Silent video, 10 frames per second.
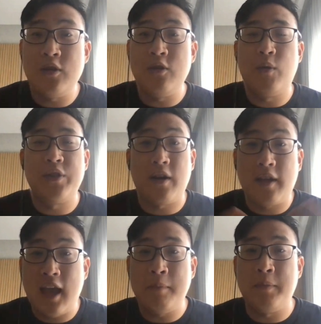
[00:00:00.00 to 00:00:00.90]
what they're
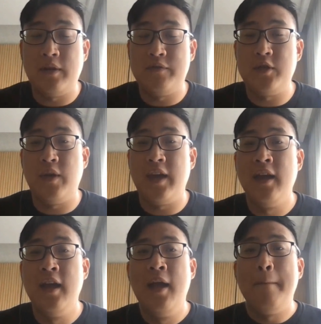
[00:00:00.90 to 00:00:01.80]
capable of doing,
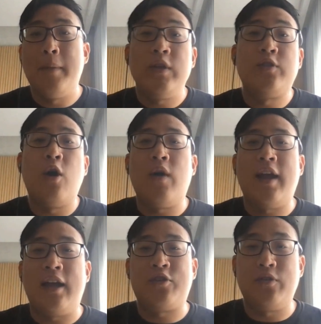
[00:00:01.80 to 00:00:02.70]
but we don't want to
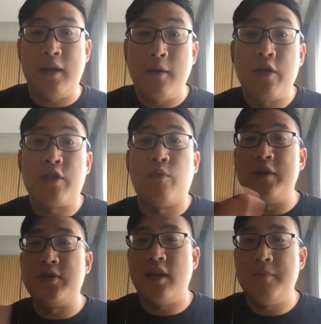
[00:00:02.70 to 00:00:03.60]
actually
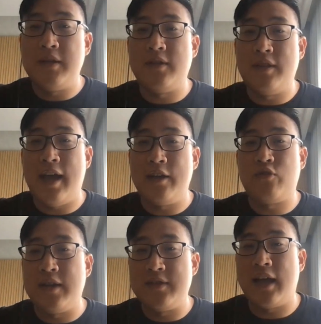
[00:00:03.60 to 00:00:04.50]
thrust them into that
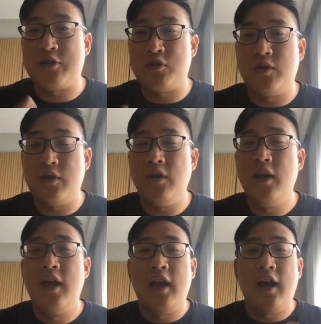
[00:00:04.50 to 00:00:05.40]
transactional
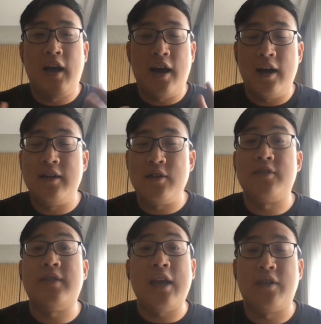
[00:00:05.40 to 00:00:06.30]

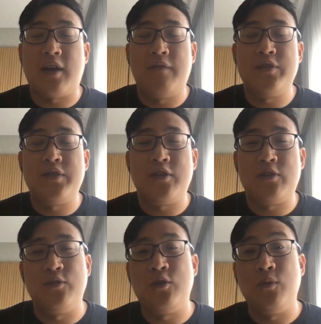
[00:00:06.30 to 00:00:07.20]
stage of the
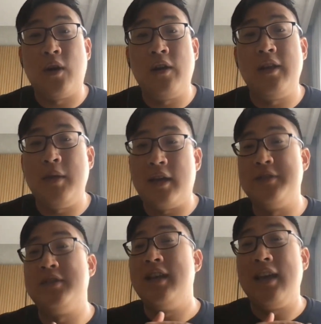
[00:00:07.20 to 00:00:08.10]
conversation too early,
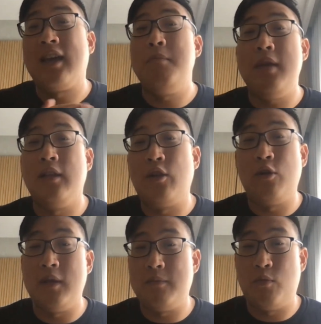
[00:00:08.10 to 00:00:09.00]
because it can be a little
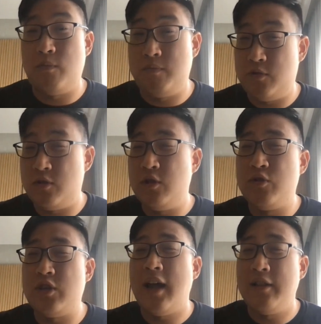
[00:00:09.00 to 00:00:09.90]
bit too
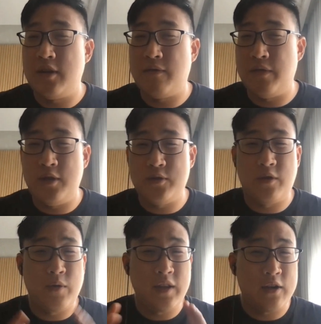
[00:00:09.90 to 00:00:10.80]
challenging for the user to
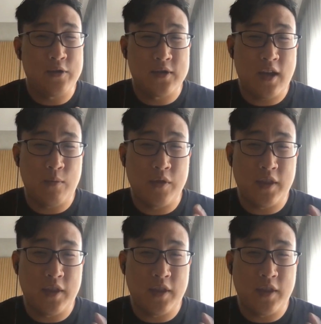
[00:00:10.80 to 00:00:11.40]
really understand.